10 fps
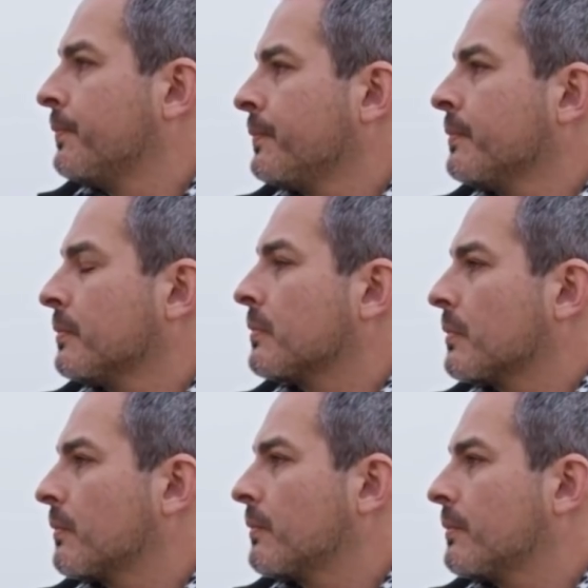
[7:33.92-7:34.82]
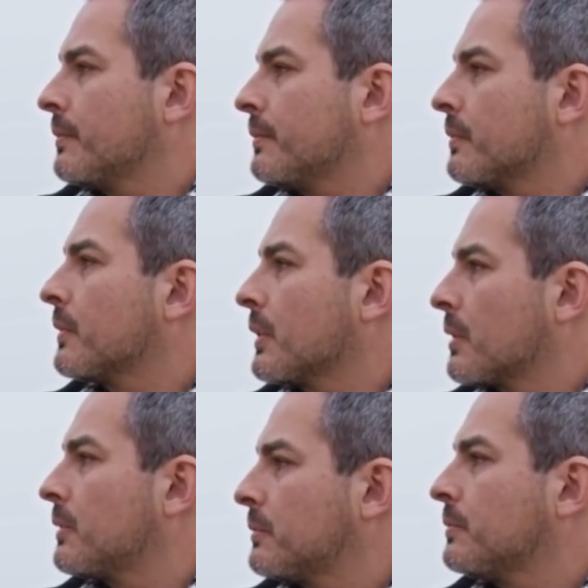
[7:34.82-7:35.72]

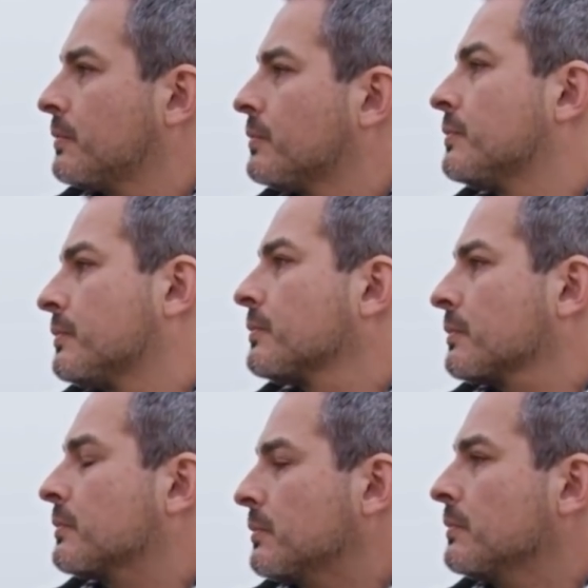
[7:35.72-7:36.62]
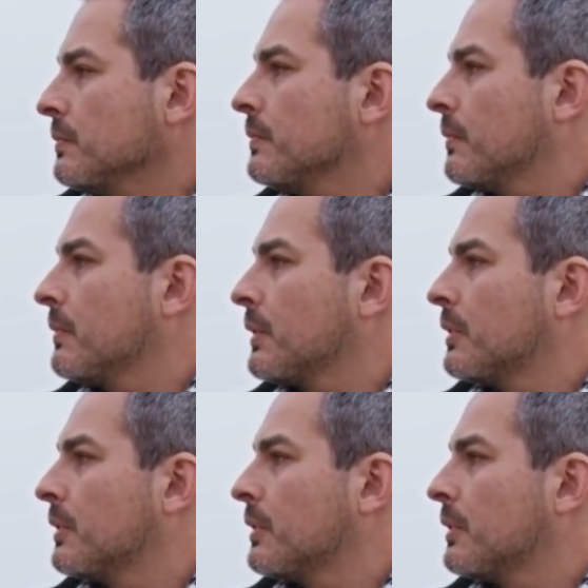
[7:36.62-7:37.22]
This person isn't speaking.